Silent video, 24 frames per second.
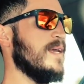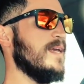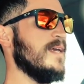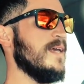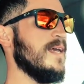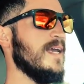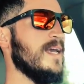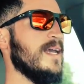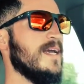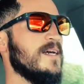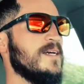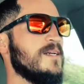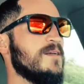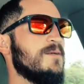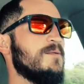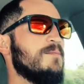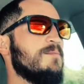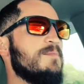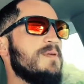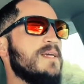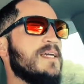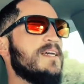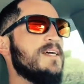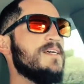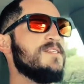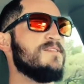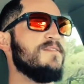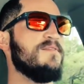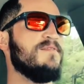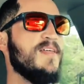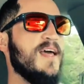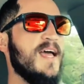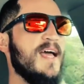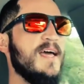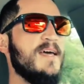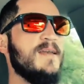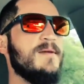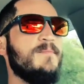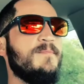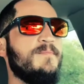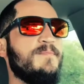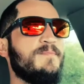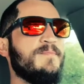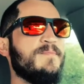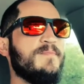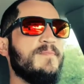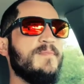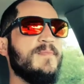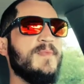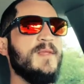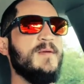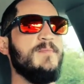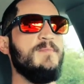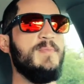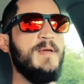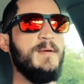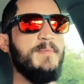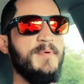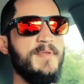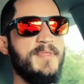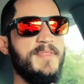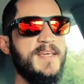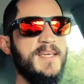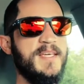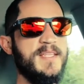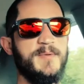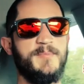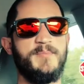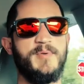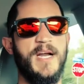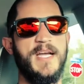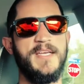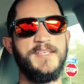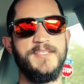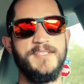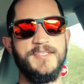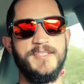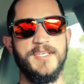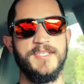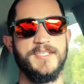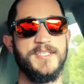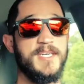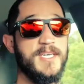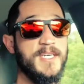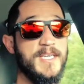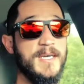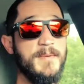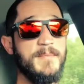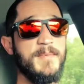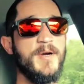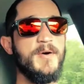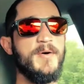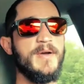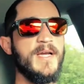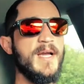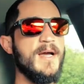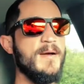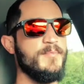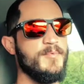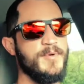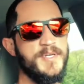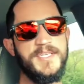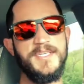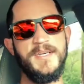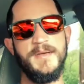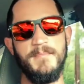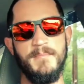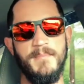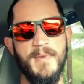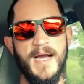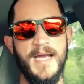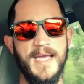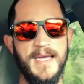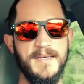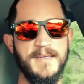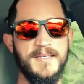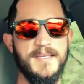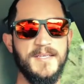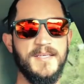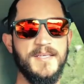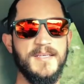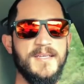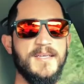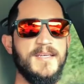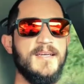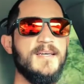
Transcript: And because of that, people think the price is just going to keep going up, which it might.